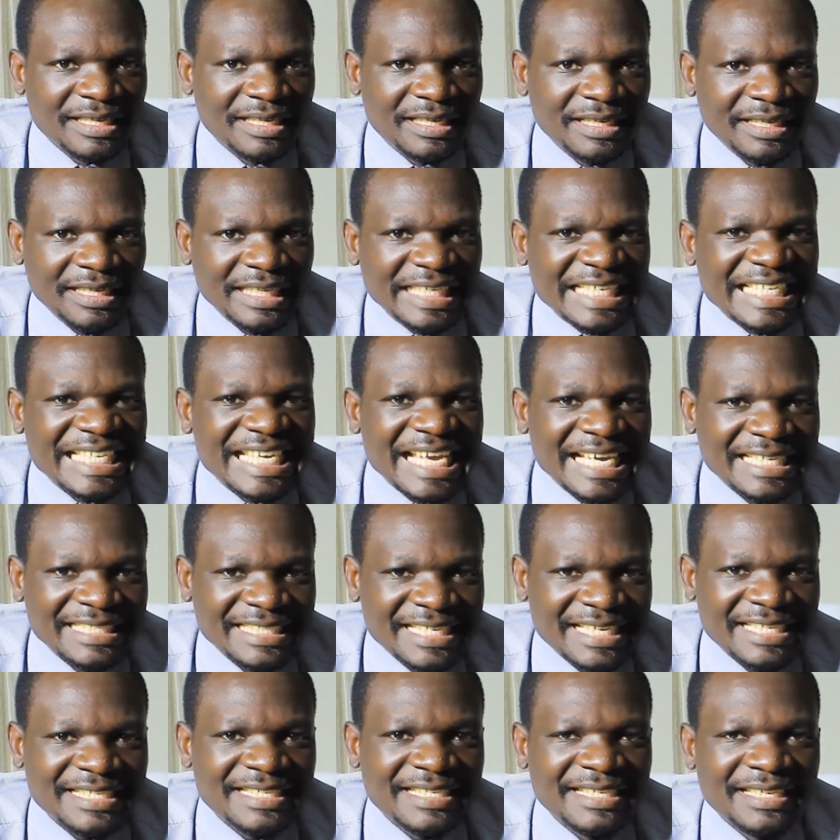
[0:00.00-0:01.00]
in
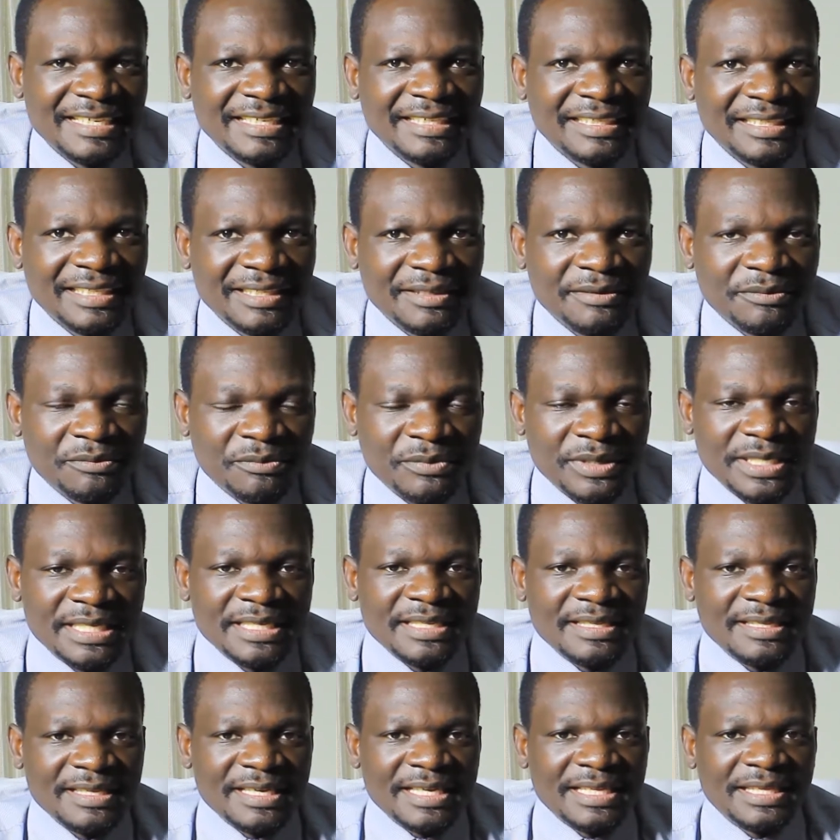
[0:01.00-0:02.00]
digesting. When
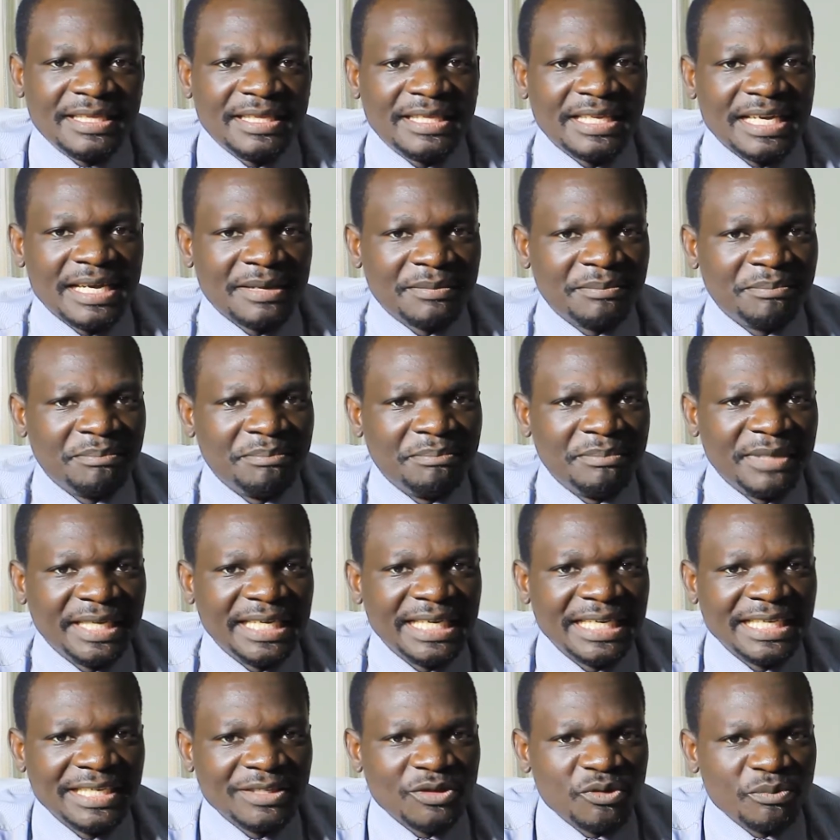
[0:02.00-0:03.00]
they are
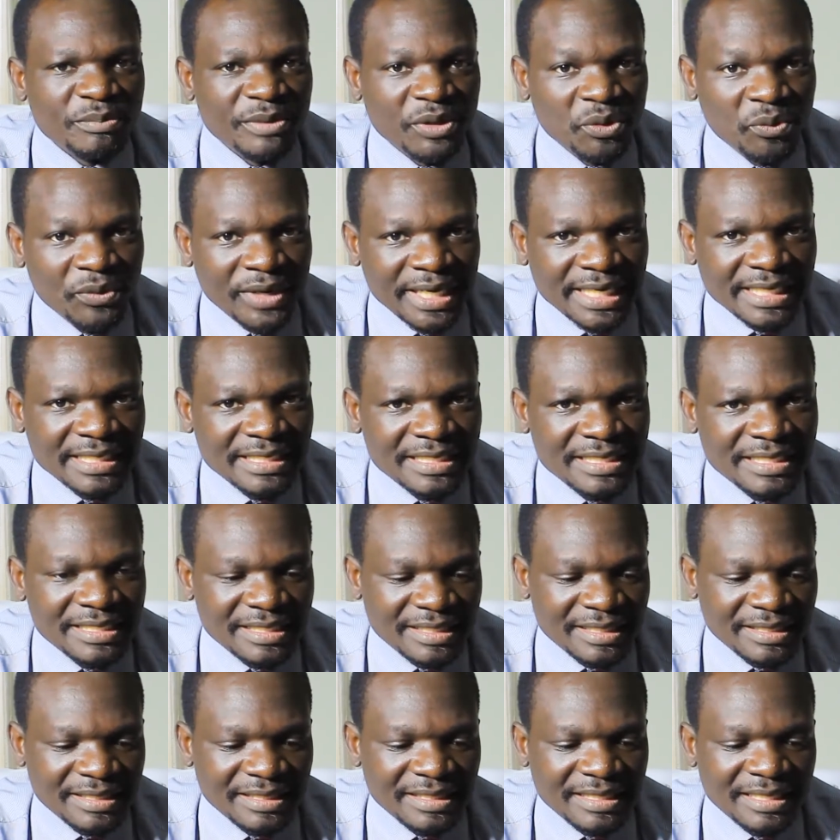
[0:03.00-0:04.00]
beginning to be weaned,
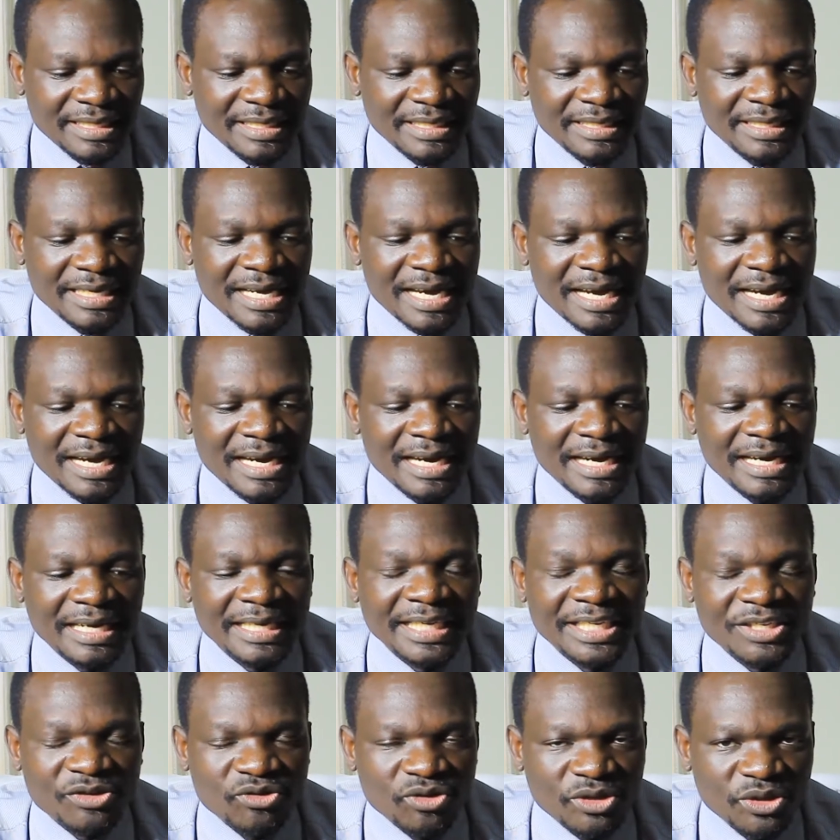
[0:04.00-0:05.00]
they are
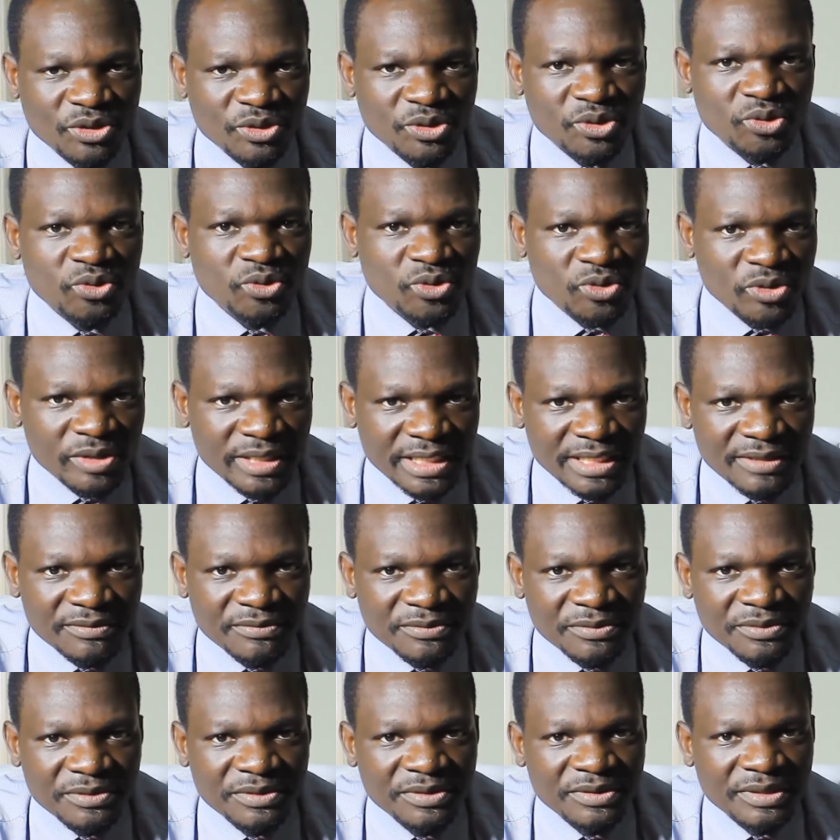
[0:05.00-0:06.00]
introduced to solid
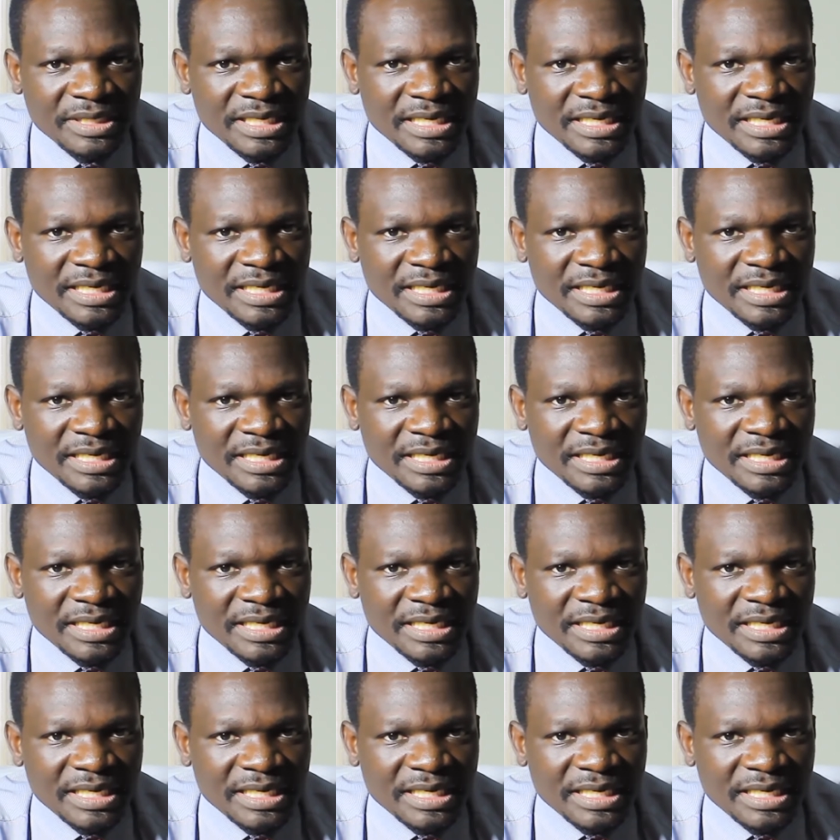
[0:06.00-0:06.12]
food,